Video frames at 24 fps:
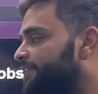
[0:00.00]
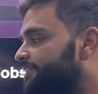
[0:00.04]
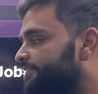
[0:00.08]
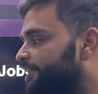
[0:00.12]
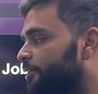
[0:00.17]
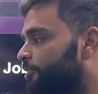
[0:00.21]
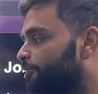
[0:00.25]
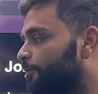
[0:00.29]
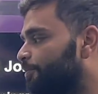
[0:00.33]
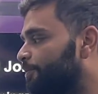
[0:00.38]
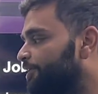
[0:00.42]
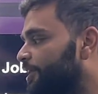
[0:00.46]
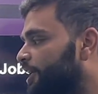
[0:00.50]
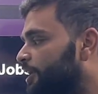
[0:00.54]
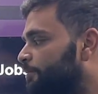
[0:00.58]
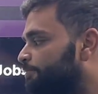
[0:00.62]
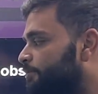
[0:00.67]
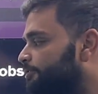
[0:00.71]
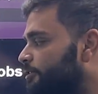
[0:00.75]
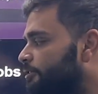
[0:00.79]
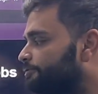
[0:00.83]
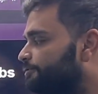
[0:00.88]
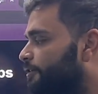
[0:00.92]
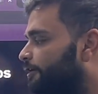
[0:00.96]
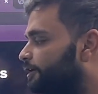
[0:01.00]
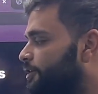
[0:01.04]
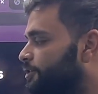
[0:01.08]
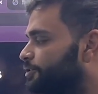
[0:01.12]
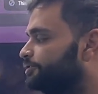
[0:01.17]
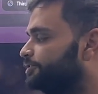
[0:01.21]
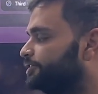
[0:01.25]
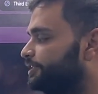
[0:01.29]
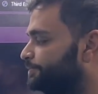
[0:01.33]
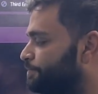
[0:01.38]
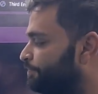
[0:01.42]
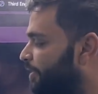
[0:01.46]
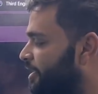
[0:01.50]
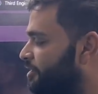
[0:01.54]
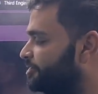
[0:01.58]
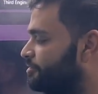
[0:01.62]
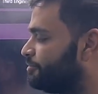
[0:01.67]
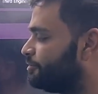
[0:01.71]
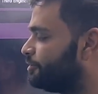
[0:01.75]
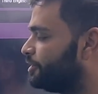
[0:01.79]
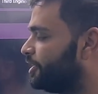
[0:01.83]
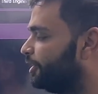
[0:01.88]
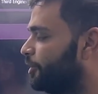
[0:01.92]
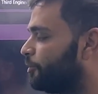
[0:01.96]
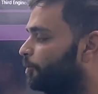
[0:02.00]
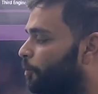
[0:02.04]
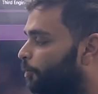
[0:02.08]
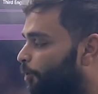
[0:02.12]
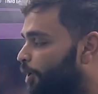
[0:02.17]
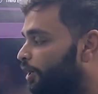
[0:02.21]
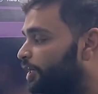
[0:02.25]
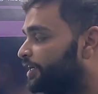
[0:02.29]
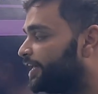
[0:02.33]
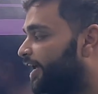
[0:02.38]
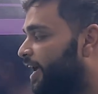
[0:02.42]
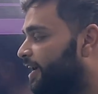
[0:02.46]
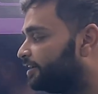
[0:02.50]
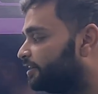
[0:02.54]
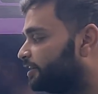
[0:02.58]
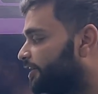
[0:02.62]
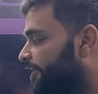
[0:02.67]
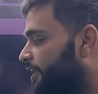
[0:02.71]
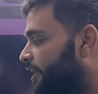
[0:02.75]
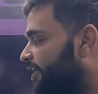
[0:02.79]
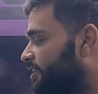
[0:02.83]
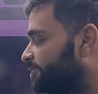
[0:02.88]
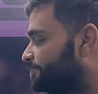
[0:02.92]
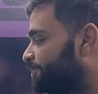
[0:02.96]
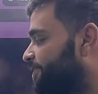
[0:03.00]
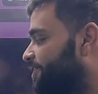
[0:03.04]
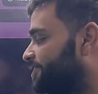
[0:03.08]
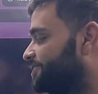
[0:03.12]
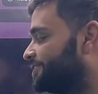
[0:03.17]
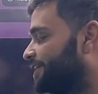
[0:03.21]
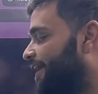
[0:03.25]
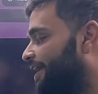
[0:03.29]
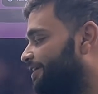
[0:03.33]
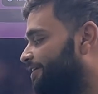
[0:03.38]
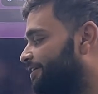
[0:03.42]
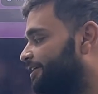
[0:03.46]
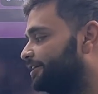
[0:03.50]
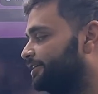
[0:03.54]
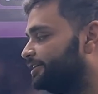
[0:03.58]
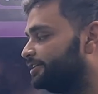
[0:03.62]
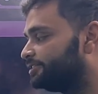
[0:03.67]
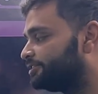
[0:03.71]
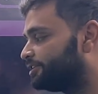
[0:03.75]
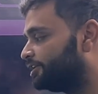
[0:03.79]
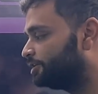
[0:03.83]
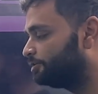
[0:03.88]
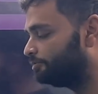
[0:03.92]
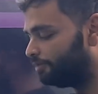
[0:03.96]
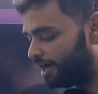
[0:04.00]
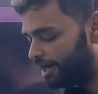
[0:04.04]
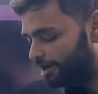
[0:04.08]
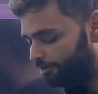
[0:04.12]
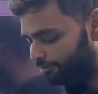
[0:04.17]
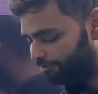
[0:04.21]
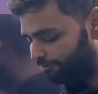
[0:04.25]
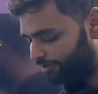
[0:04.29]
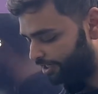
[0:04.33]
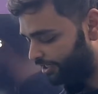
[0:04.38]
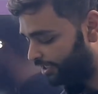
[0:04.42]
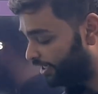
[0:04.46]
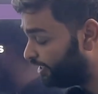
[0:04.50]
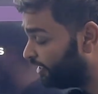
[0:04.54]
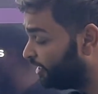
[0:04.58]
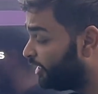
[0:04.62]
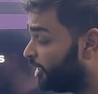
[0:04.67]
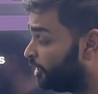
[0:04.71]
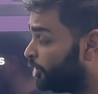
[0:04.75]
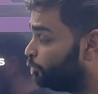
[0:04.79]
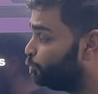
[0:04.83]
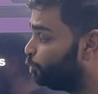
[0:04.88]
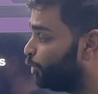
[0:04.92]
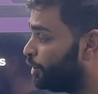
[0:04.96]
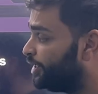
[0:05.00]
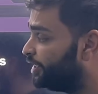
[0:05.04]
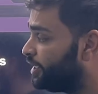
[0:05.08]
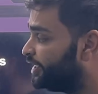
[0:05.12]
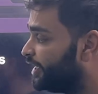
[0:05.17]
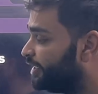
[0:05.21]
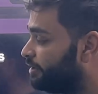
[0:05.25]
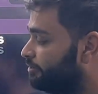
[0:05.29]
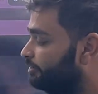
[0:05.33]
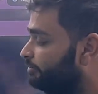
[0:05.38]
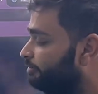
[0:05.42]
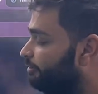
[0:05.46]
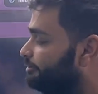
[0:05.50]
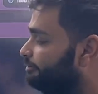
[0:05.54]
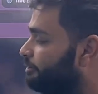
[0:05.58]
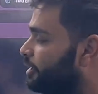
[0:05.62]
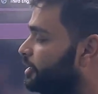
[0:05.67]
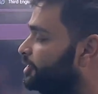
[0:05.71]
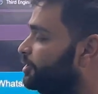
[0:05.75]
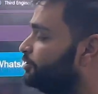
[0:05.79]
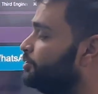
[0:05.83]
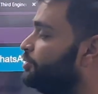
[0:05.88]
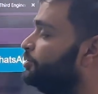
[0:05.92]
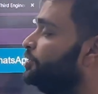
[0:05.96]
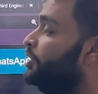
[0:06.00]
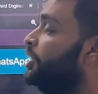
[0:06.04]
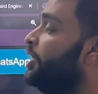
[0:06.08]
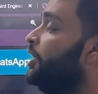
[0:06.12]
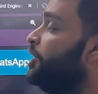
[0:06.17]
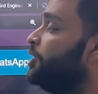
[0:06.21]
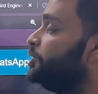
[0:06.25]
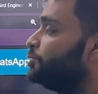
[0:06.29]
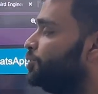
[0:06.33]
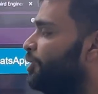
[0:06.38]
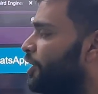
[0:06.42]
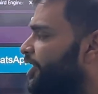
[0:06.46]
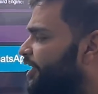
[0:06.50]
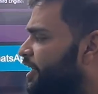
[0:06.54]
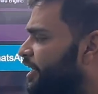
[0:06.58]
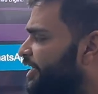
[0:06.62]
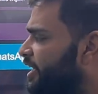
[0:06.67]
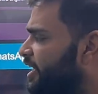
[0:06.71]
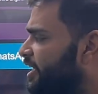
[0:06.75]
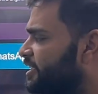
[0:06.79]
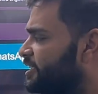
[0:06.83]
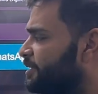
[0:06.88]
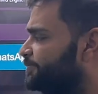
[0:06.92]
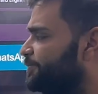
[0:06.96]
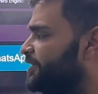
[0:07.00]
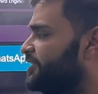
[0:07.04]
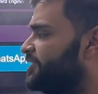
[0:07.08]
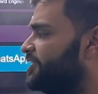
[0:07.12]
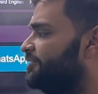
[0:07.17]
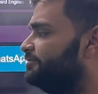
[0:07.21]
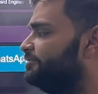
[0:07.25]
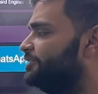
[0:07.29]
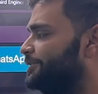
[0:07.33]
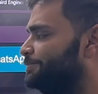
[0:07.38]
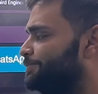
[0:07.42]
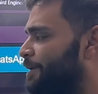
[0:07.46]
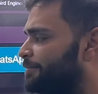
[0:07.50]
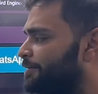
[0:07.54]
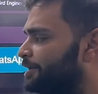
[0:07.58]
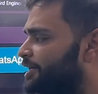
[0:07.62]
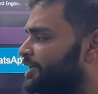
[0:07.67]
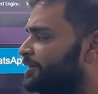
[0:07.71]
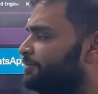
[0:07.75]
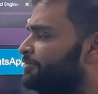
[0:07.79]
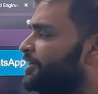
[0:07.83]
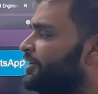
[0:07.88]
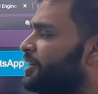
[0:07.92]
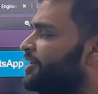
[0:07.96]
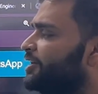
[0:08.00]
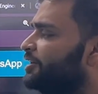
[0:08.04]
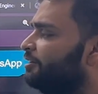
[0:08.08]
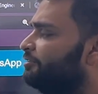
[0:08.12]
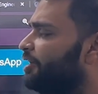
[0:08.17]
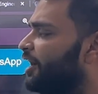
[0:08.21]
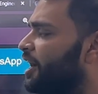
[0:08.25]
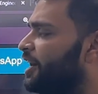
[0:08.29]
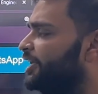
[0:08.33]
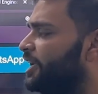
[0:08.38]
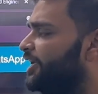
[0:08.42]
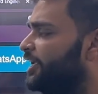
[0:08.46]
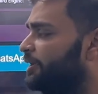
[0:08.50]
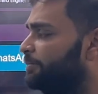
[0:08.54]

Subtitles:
is an opening in Blue Fortune Ship Management for their oil tanker. Experienced candidate is required over here. Joining date will be very soon. Swar India Shipping Service Private Limited required